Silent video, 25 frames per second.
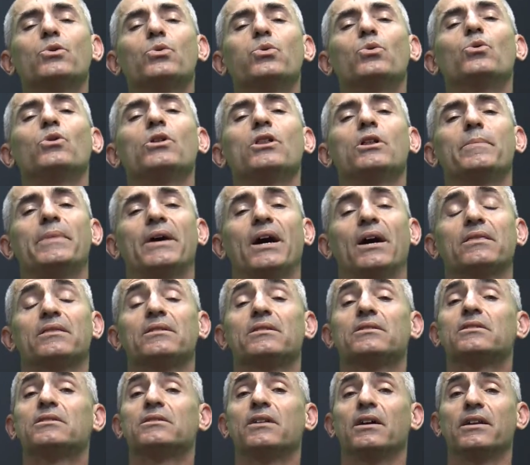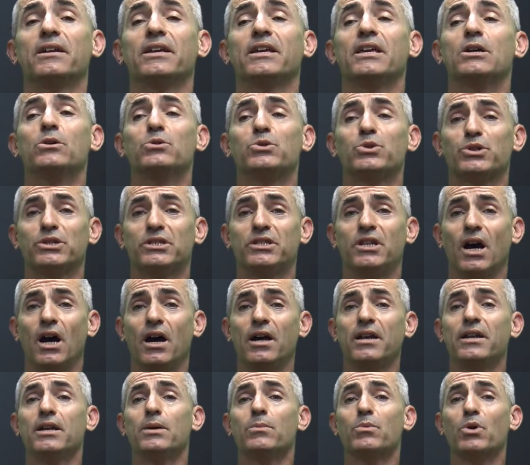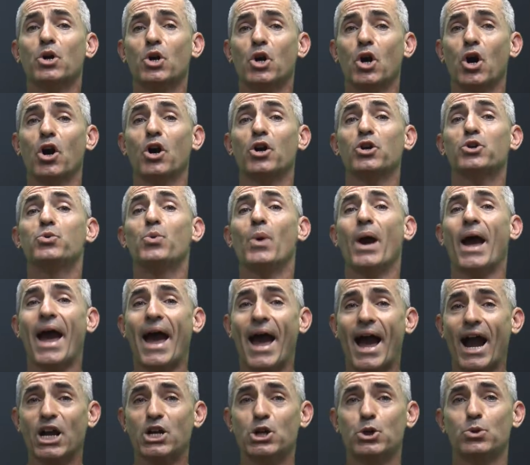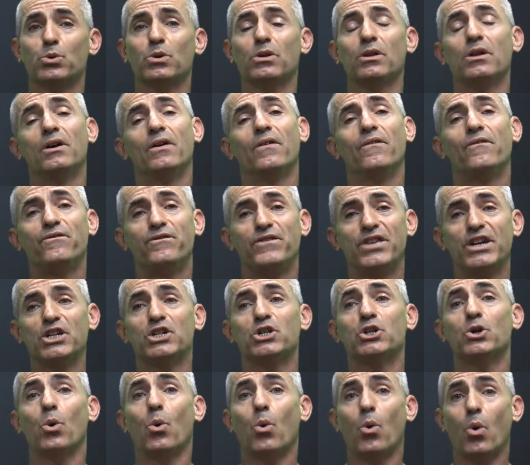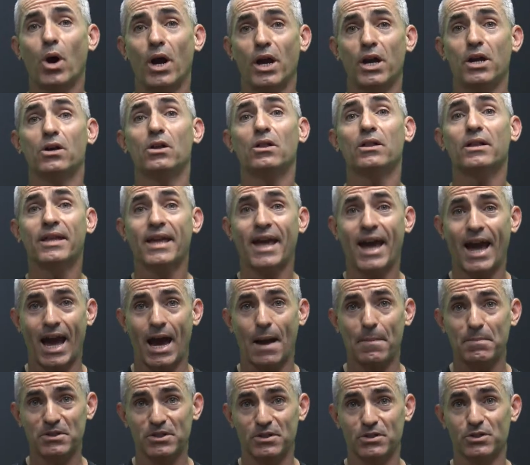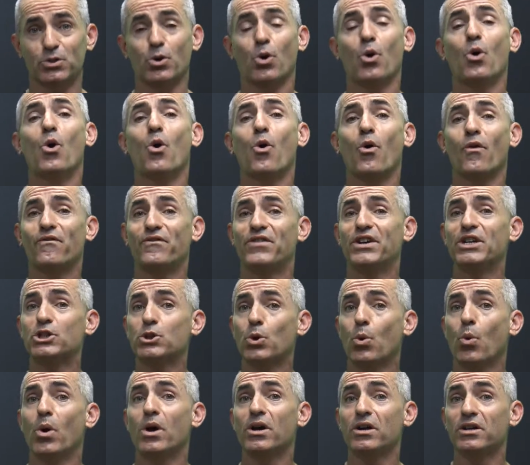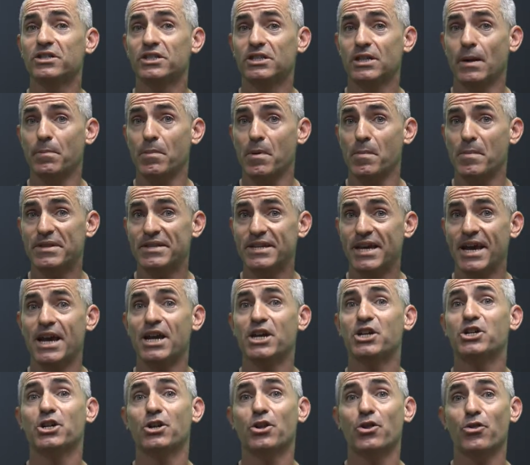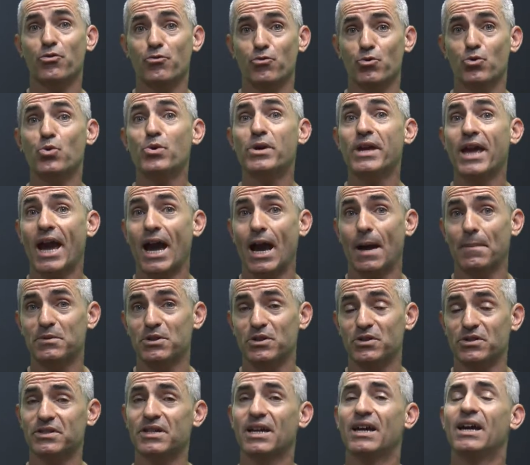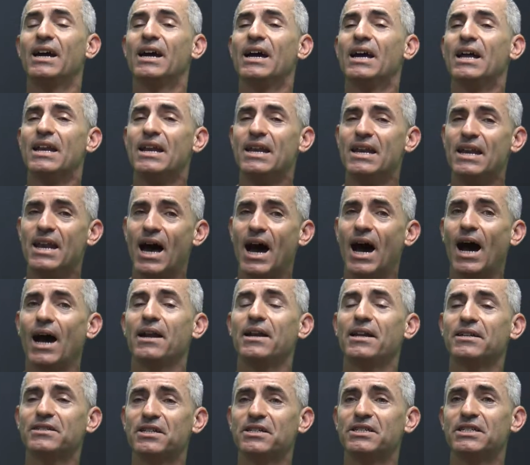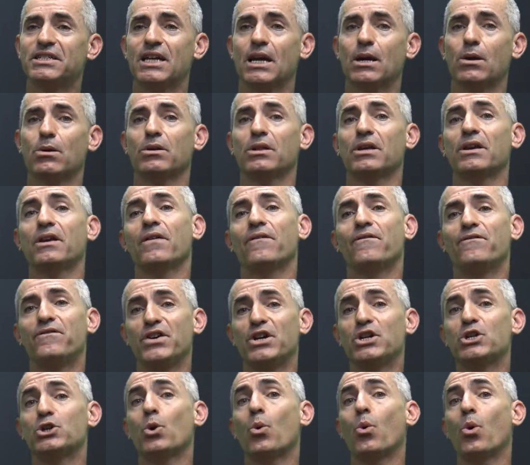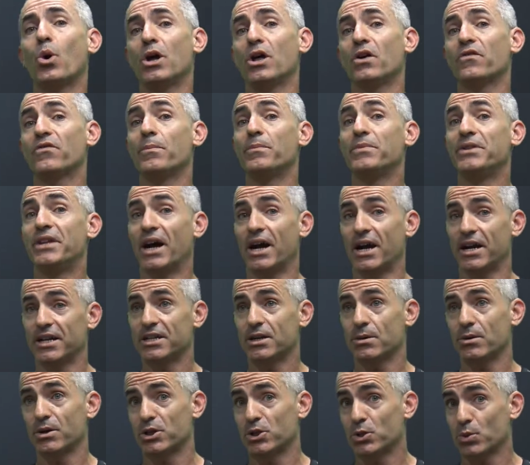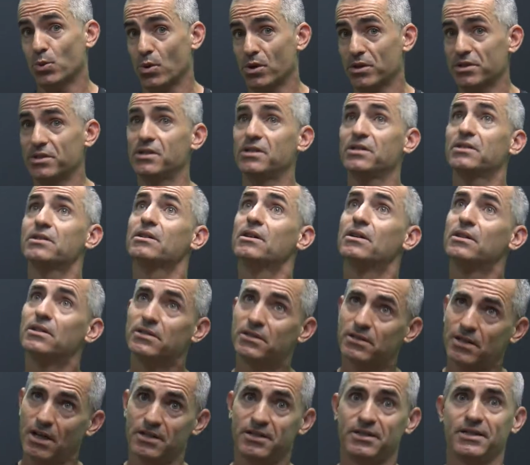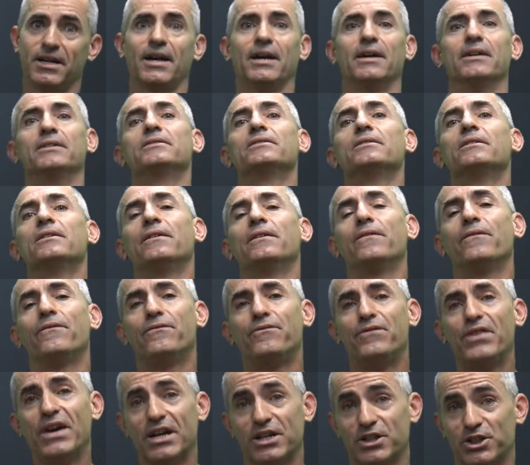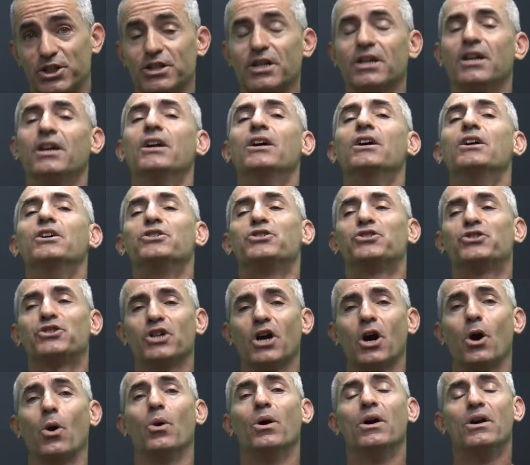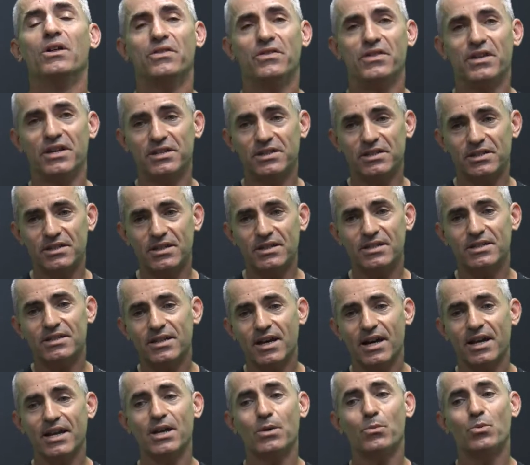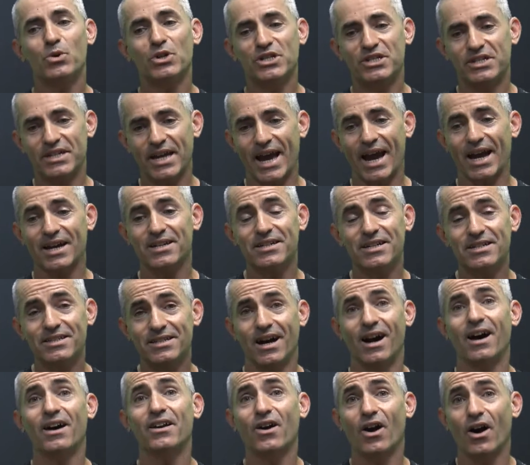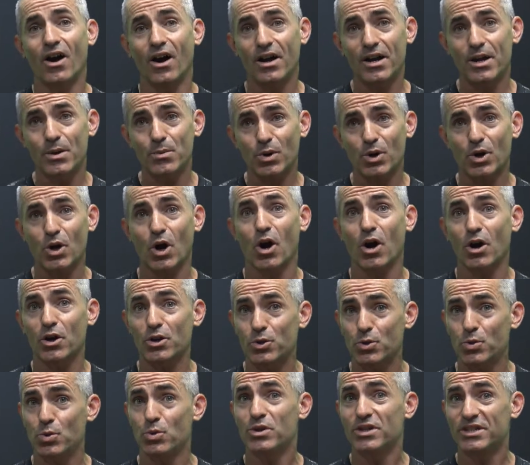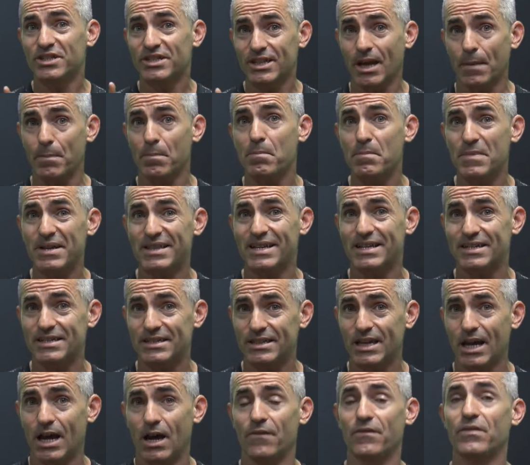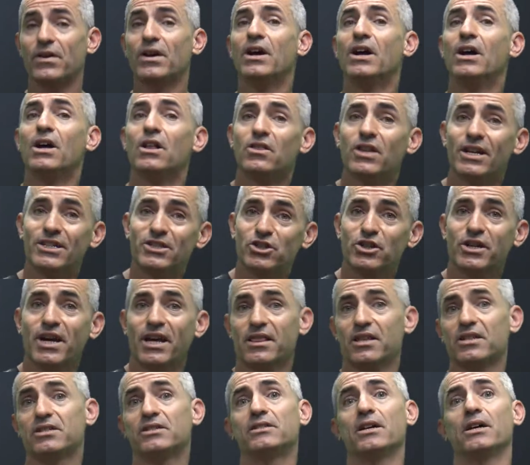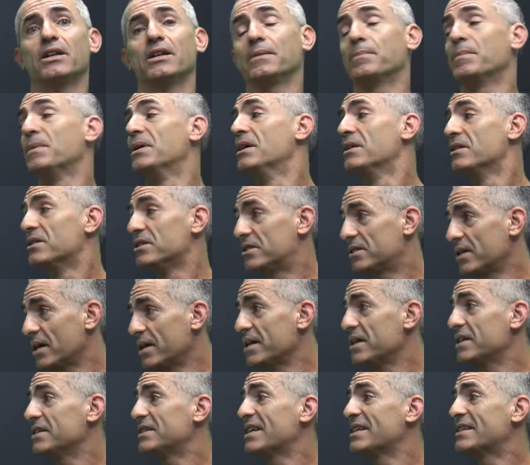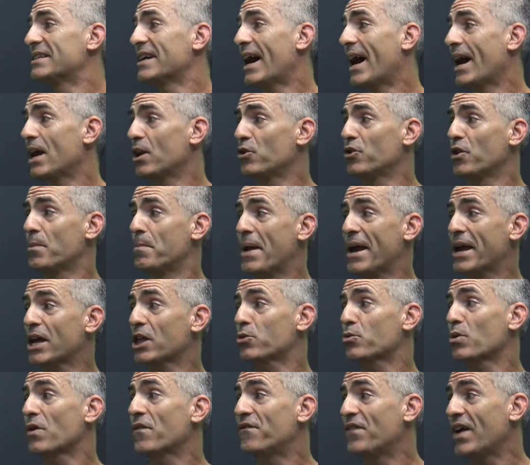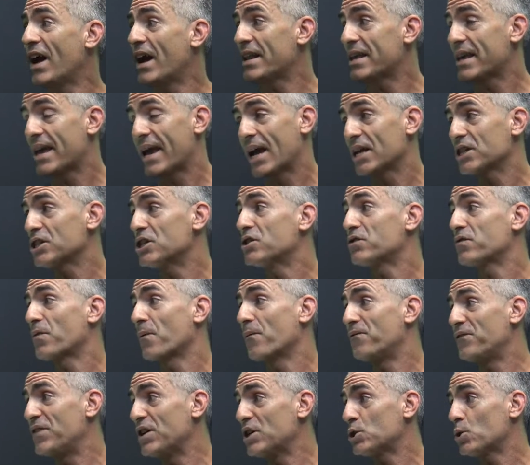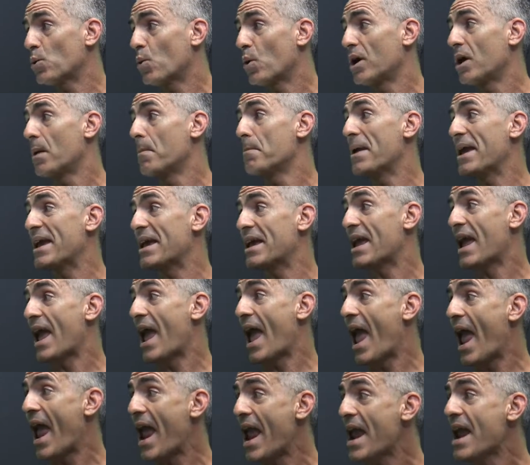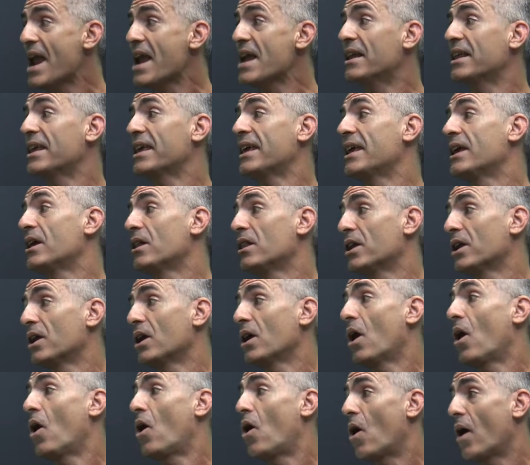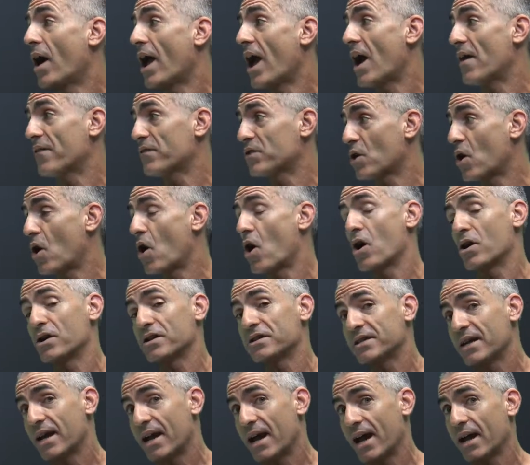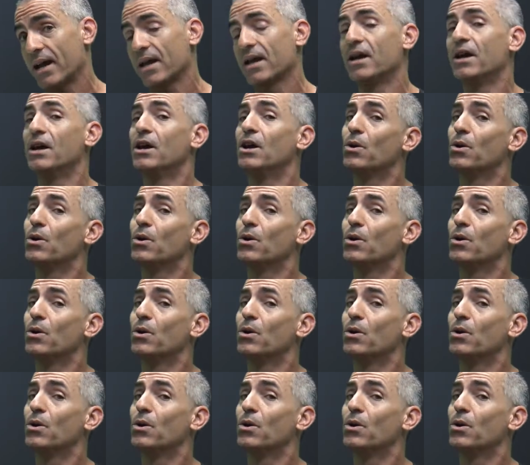cool about this study is done in regard to actual fish oil capsules or fish oil supplementation through capsules, not necessarily fish oil from dietary sources such as fish. So this is a study which is actually done in regard to the supplement itself. Let's look at the study. The study is entitled Omega-3 Fatty Acids from Fish Oil May Aid Healing After Heart Attack.